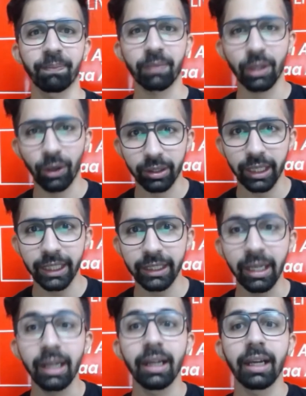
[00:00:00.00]
All
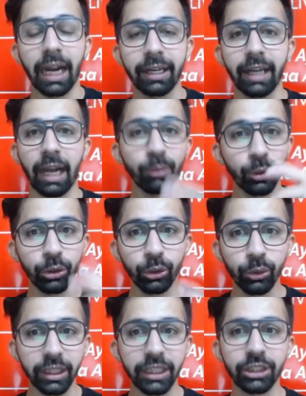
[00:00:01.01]
right. And I'm going
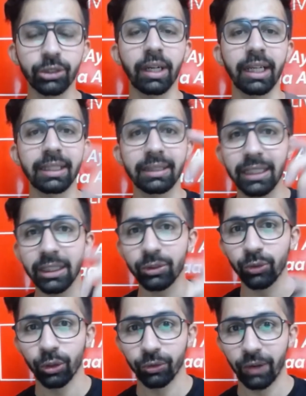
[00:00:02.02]
to teach you guys these
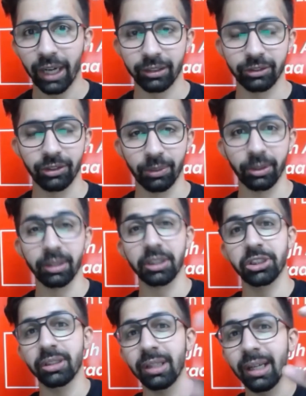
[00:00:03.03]
four factors of
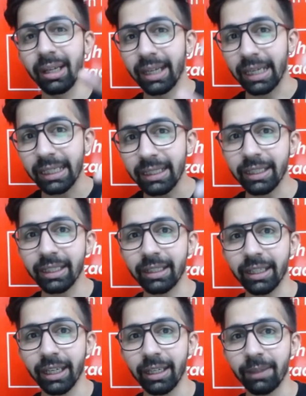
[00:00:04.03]
production in
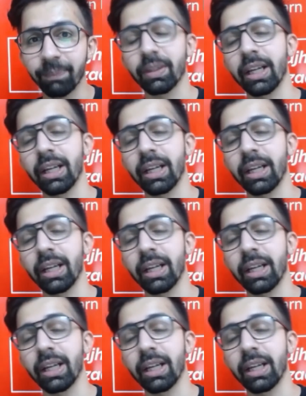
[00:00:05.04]
detail